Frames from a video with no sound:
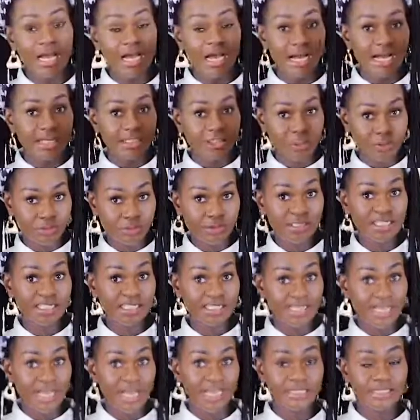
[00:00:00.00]
I use
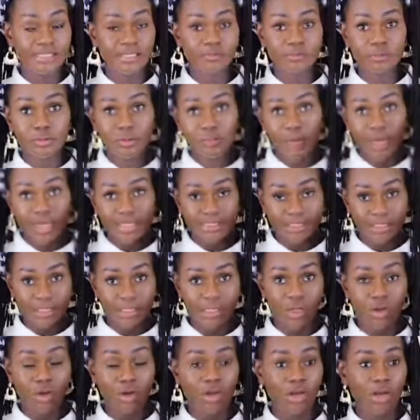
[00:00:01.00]
these items quite a
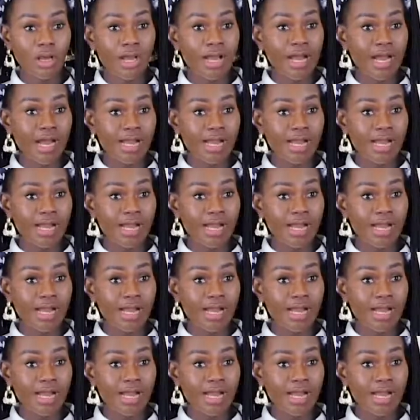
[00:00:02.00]
lot.